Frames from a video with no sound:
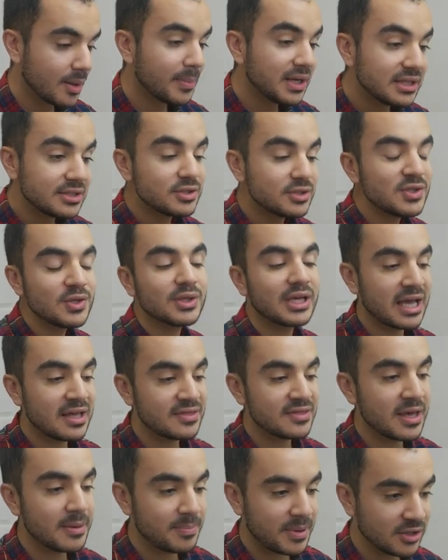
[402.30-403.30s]
But let's look
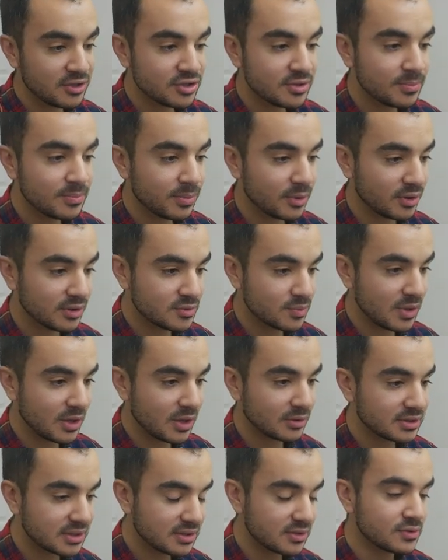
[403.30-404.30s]
at their pension pot as well,
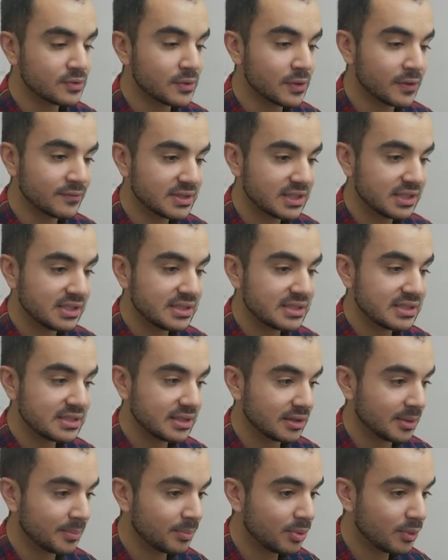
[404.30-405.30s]
because this is obviously
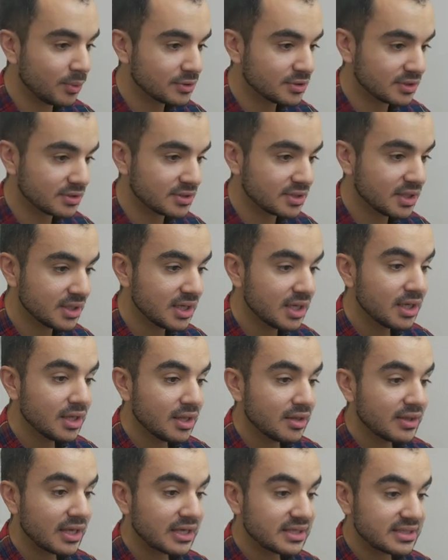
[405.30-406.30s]
still important.
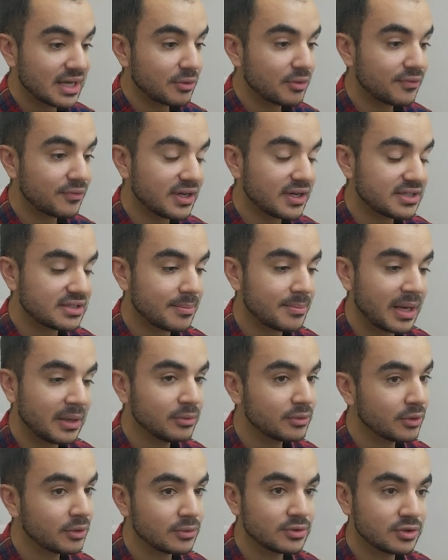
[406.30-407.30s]
Their sacrificed
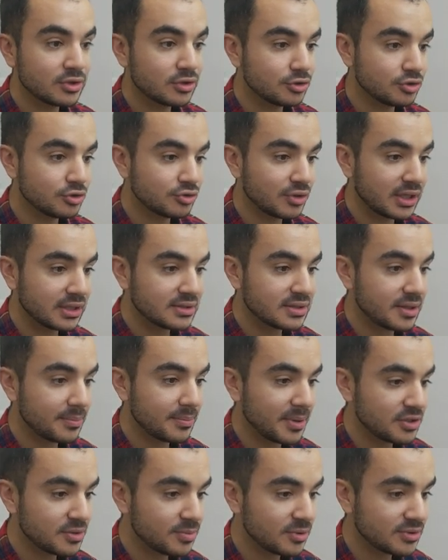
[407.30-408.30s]
amount goes straight into the
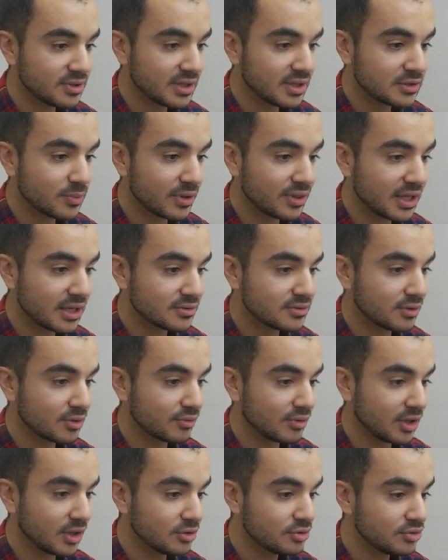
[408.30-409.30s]
pension pot, so that's
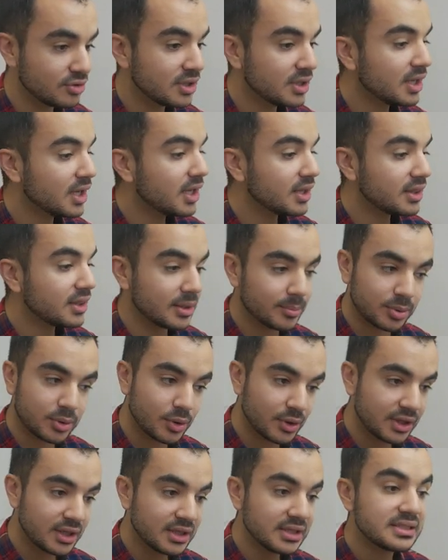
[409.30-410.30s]
£1,300. The
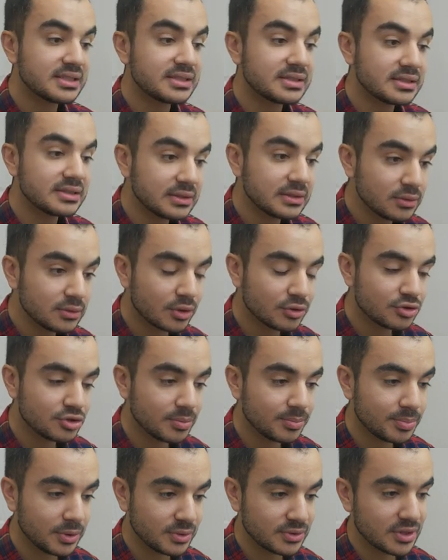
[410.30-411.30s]
employer still
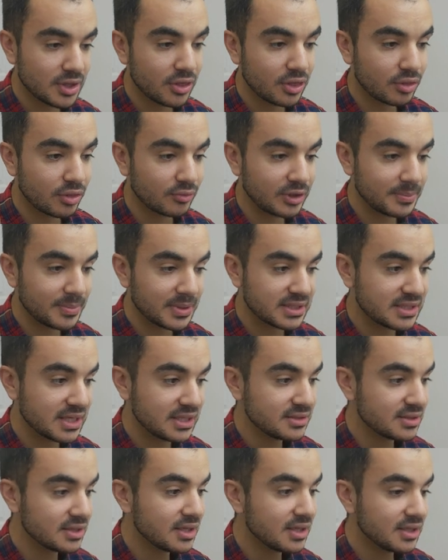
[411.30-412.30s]
contributes
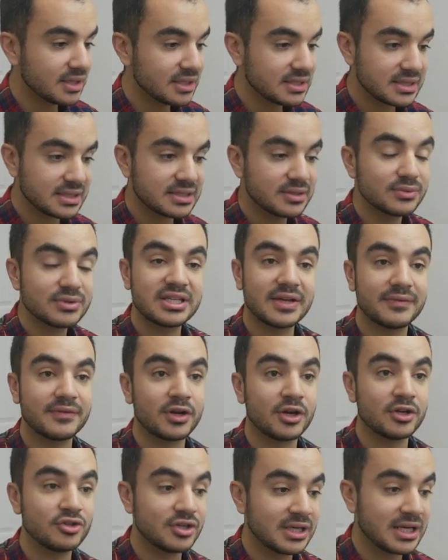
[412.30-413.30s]
3%. This is still
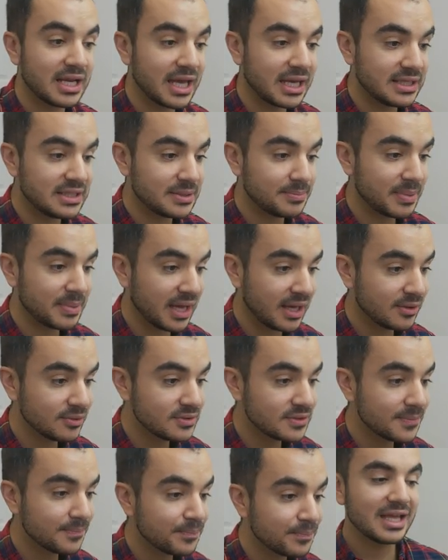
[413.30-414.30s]

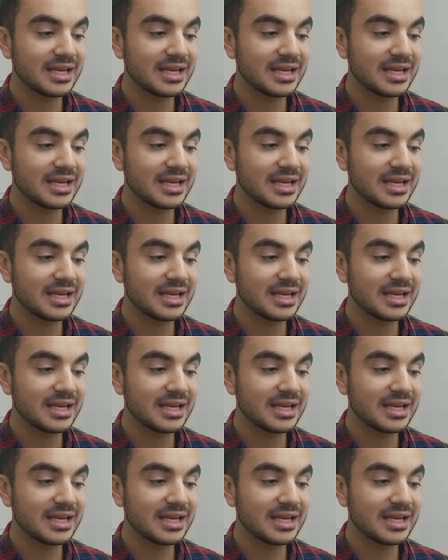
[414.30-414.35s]
£780.